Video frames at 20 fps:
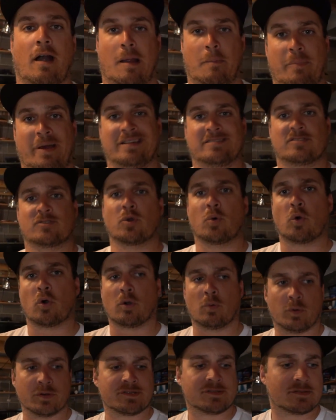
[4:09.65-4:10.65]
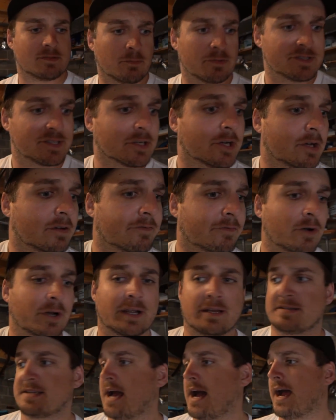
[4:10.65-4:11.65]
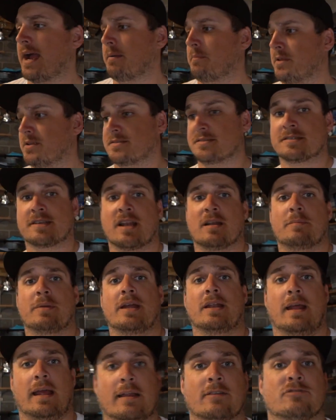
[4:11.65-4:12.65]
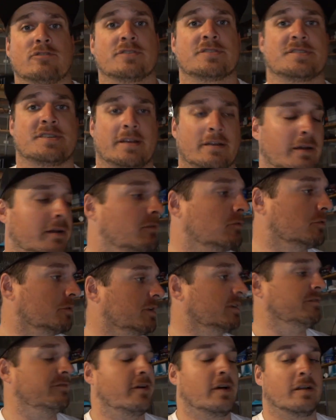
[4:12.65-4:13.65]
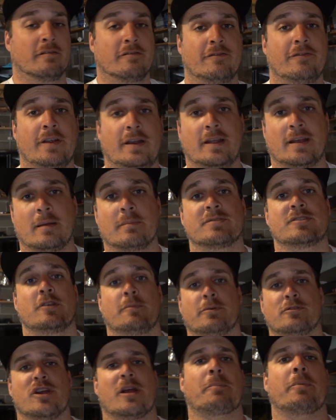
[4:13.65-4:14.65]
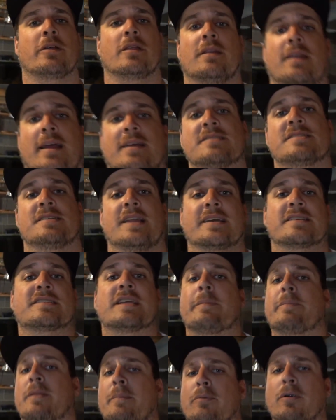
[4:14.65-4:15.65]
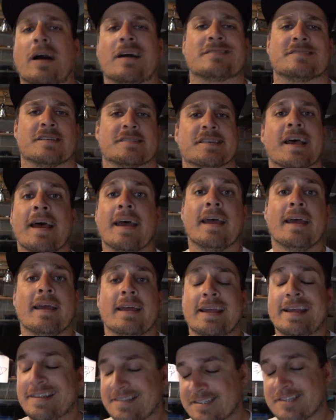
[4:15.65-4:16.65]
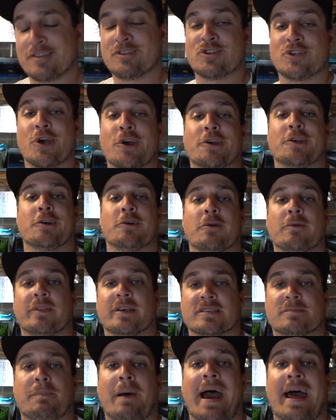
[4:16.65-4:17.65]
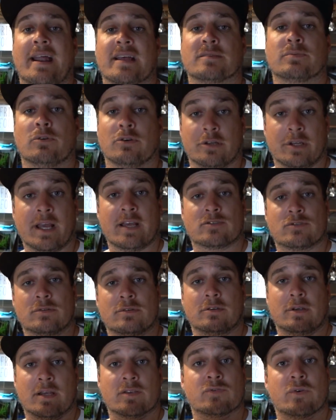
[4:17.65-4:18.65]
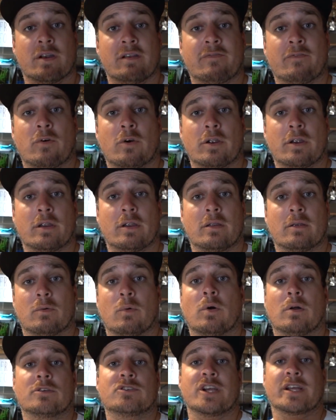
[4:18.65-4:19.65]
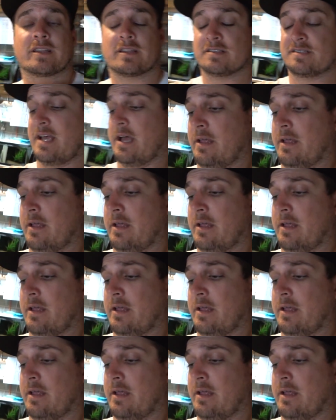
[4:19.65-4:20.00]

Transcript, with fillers: All right, pet store was was a good freaking time. This is going to be an interesting and really fun feeding. I'm super jacked, but next next step in the process is to show you this badass pool. You guys, you guys ready for it? Well, check this